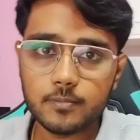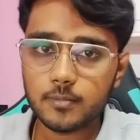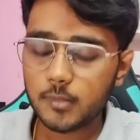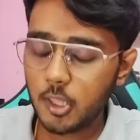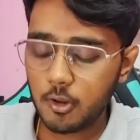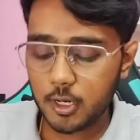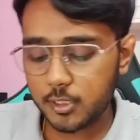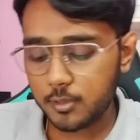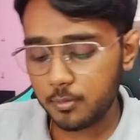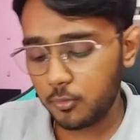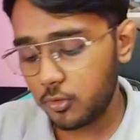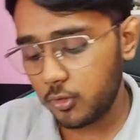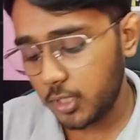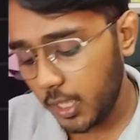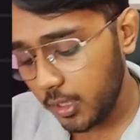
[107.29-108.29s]
Now let's move
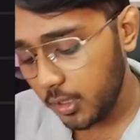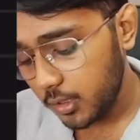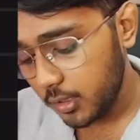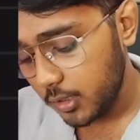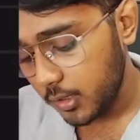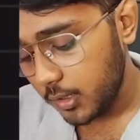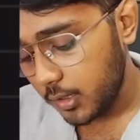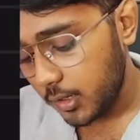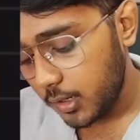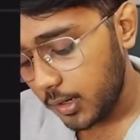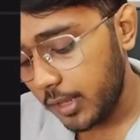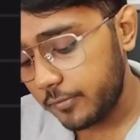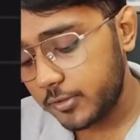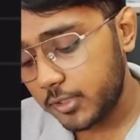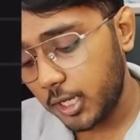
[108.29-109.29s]
to the
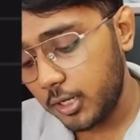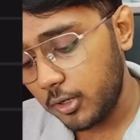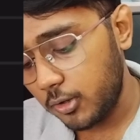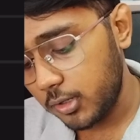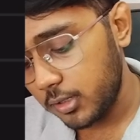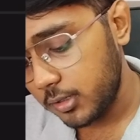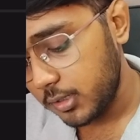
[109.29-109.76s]
left side node.